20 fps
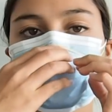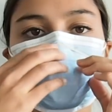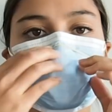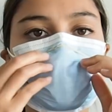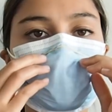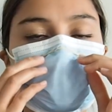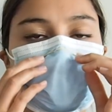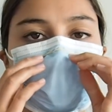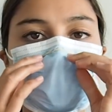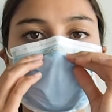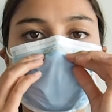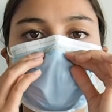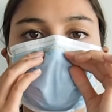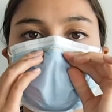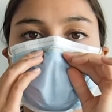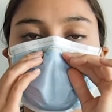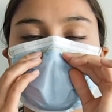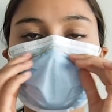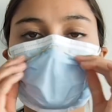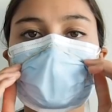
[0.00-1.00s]

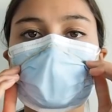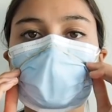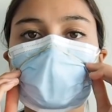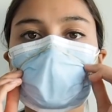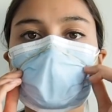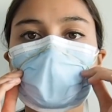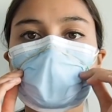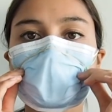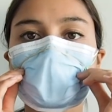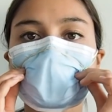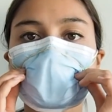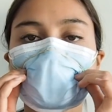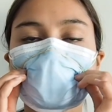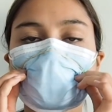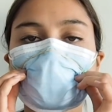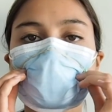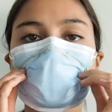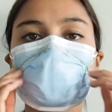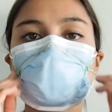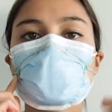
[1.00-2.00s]

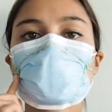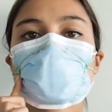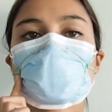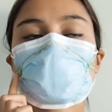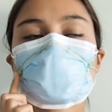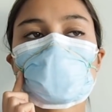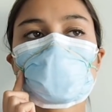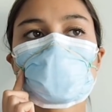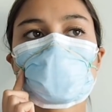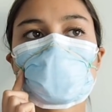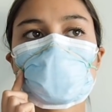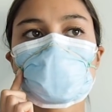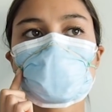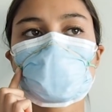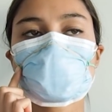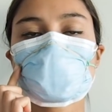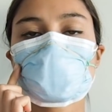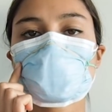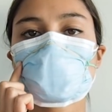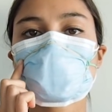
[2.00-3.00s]

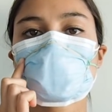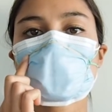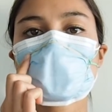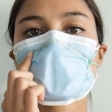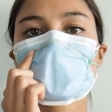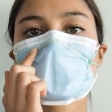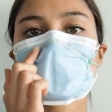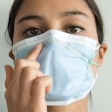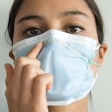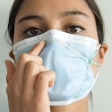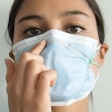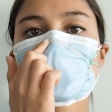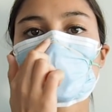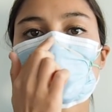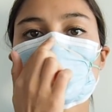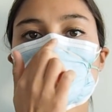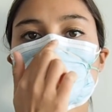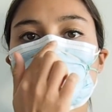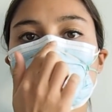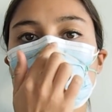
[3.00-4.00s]

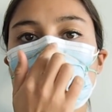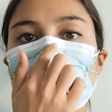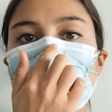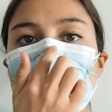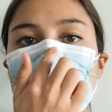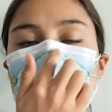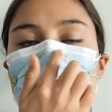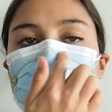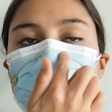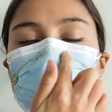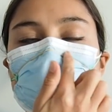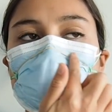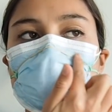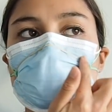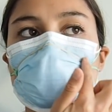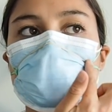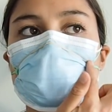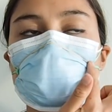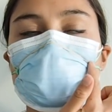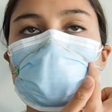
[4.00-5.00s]

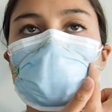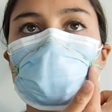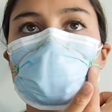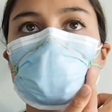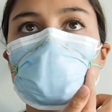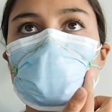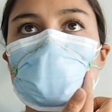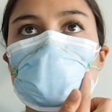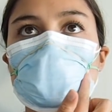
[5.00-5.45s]
[no speech]